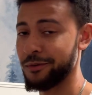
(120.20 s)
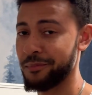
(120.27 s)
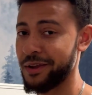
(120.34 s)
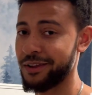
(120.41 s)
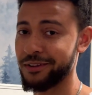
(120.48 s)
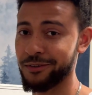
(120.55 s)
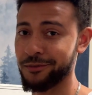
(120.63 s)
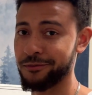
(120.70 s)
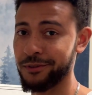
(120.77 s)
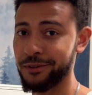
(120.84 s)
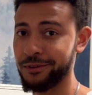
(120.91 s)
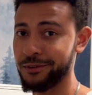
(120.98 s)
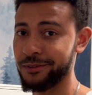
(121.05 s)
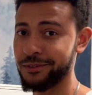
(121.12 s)
making her
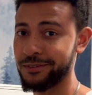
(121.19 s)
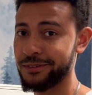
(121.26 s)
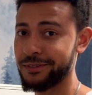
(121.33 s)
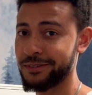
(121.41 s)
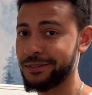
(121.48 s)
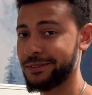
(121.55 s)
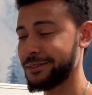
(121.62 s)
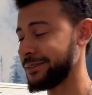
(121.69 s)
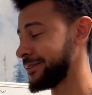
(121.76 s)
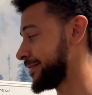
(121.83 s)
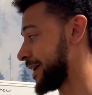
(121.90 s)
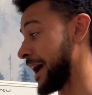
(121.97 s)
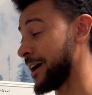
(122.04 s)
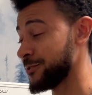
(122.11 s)
feel
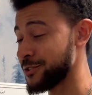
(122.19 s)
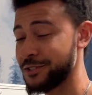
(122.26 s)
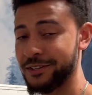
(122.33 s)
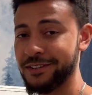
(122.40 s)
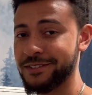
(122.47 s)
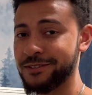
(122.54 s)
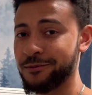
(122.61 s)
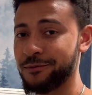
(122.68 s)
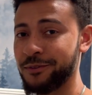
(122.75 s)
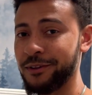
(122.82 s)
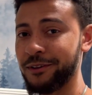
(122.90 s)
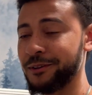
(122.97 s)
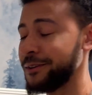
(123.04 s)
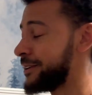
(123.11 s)
how she needs to
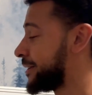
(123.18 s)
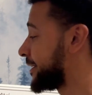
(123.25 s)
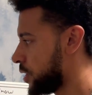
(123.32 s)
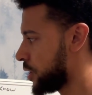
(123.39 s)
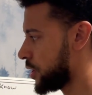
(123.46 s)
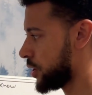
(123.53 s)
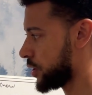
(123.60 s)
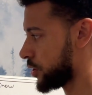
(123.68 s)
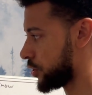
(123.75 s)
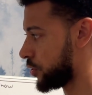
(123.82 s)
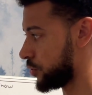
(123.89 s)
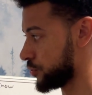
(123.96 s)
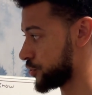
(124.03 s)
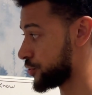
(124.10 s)
feel.
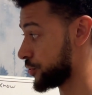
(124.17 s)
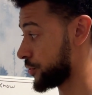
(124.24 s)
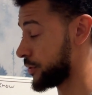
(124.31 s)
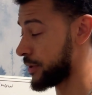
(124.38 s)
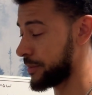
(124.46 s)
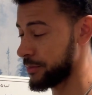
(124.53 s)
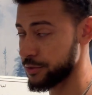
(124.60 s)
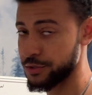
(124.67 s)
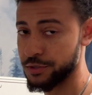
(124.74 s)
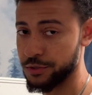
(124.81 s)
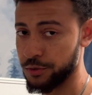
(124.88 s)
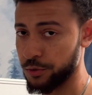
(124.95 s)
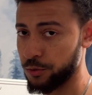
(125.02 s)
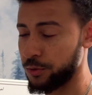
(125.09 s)
Cold truth number
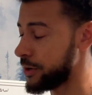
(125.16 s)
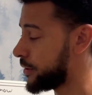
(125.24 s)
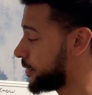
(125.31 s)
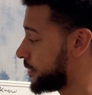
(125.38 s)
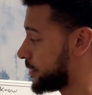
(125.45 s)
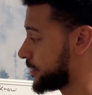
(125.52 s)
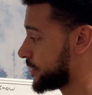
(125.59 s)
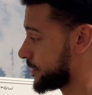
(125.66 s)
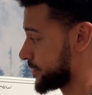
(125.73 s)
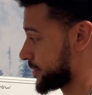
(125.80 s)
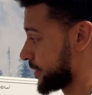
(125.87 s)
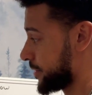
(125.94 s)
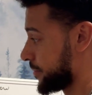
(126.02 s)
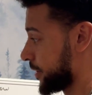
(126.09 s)
two is
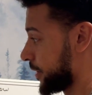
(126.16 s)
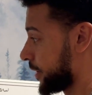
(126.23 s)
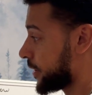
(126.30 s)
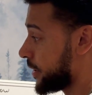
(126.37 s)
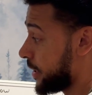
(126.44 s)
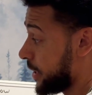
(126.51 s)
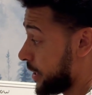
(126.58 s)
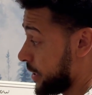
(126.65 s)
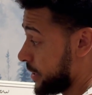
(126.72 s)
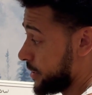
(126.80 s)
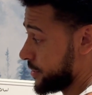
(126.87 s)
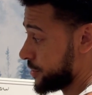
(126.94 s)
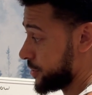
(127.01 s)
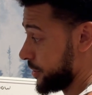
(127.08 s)
going to be
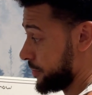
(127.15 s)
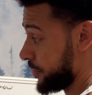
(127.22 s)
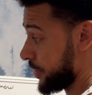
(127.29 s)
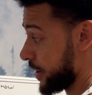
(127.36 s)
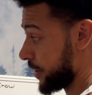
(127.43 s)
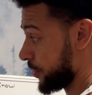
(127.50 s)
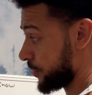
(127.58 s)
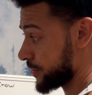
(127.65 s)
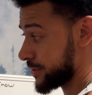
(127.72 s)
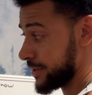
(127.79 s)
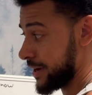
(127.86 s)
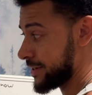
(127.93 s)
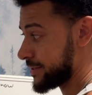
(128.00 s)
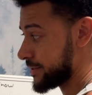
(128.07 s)
she
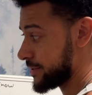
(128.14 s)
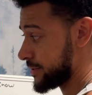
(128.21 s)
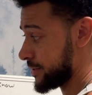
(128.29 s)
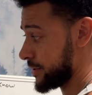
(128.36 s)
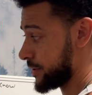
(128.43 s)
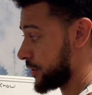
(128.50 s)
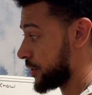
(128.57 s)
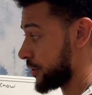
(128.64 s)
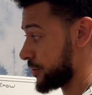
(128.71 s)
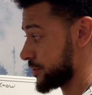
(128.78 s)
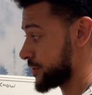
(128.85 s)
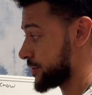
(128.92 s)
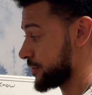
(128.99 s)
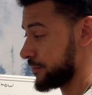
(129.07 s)
prioritizes her
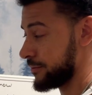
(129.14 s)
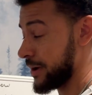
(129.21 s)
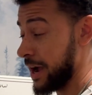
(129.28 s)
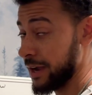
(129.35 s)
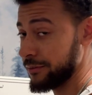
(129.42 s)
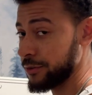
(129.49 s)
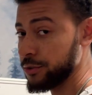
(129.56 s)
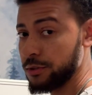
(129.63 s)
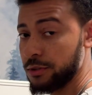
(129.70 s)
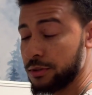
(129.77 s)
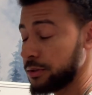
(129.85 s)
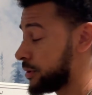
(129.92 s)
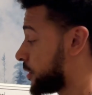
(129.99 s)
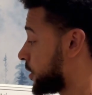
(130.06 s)
survival
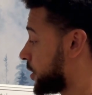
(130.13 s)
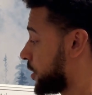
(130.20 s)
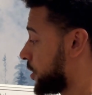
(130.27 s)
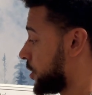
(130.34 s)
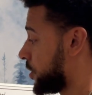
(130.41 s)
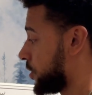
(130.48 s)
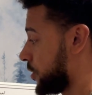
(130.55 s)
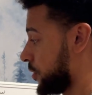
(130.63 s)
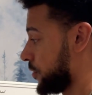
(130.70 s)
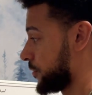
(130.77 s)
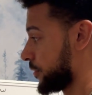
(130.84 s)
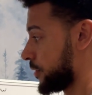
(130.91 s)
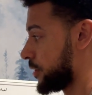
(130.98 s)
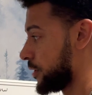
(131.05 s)

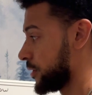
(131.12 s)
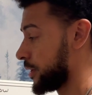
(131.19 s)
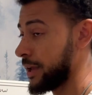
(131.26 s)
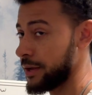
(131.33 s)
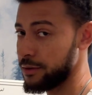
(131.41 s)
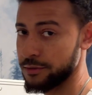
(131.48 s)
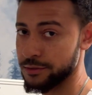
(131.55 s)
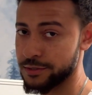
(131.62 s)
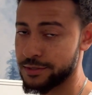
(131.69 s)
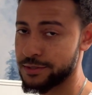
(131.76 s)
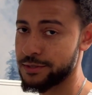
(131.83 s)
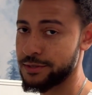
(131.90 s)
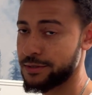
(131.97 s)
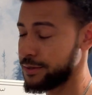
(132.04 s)
over all
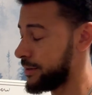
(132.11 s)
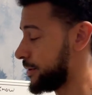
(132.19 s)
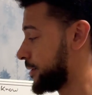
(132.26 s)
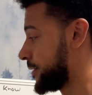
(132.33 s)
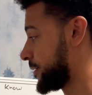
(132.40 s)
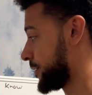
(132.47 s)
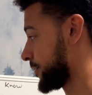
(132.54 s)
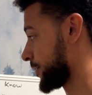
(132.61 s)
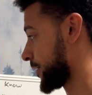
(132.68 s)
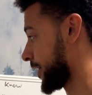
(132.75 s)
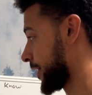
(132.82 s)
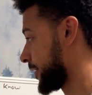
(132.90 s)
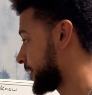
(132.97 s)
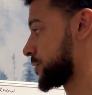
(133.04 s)
else.
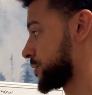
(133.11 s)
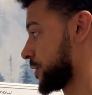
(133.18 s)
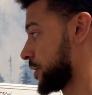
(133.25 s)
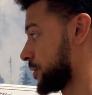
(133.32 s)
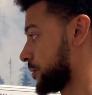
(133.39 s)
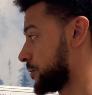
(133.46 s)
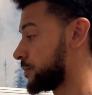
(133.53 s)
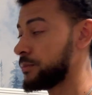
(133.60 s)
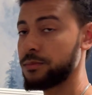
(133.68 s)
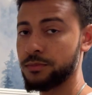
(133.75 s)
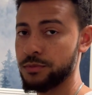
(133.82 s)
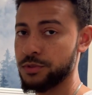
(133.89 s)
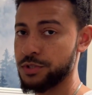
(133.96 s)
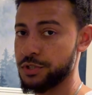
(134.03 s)
Okay, so
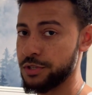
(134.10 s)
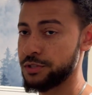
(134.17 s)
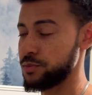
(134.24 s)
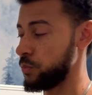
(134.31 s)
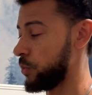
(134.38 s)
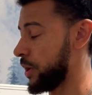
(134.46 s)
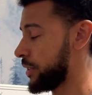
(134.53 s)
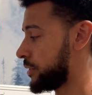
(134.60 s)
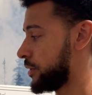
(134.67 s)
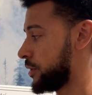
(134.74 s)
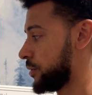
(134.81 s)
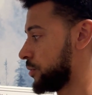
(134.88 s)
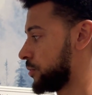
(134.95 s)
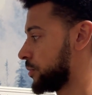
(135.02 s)
she's with
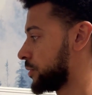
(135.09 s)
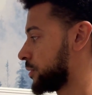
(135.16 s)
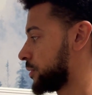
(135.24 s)
you